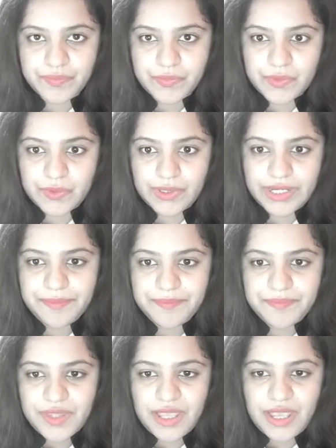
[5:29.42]
Okay.
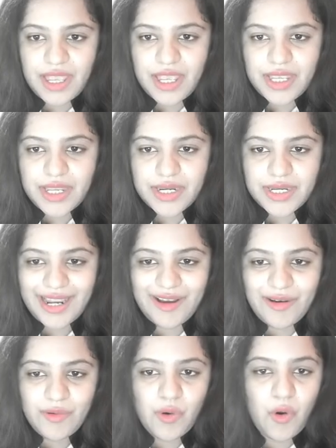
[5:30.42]
Now,
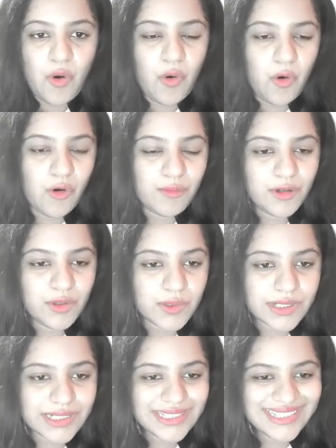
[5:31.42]

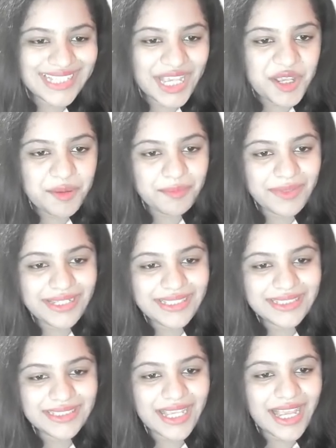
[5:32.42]
homologous means
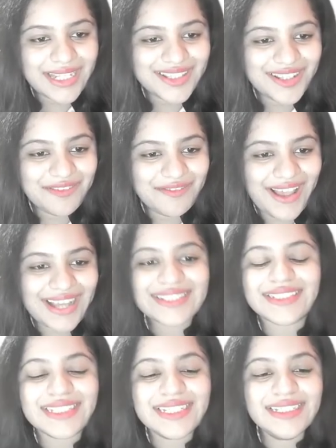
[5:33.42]
the
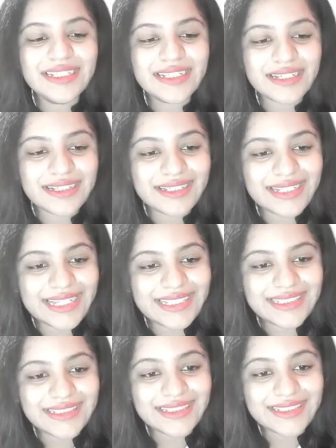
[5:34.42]
vaccine contains
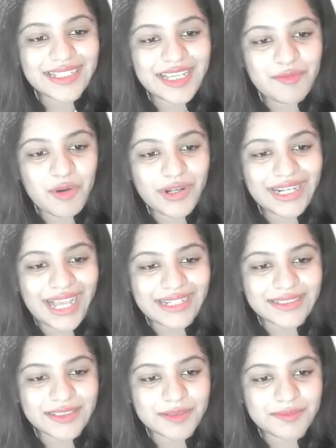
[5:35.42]
the same
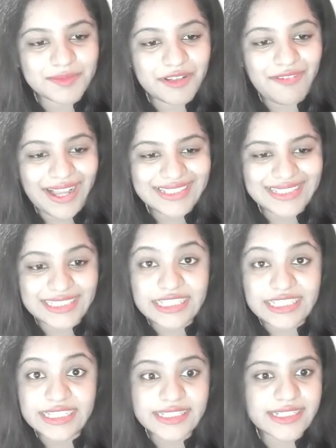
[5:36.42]
organism. The vaccine
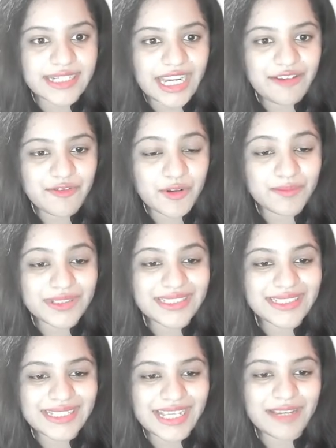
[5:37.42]
is derived from the
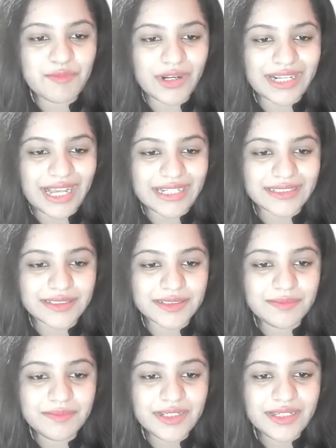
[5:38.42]
same
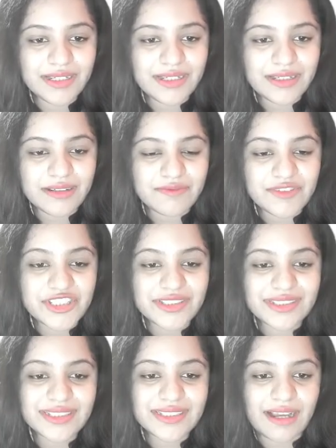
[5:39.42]
organism which it
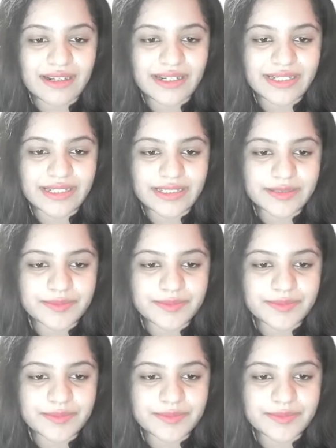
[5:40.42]
is targeting.